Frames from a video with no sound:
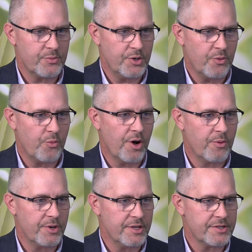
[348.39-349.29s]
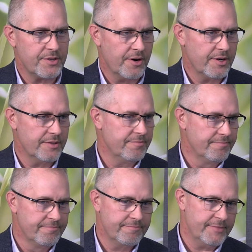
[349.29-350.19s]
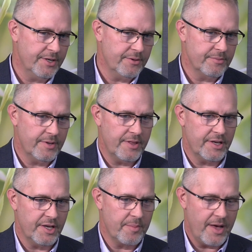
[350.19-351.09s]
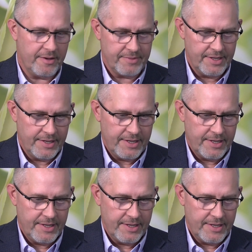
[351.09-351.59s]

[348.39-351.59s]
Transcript: where we started, thinking about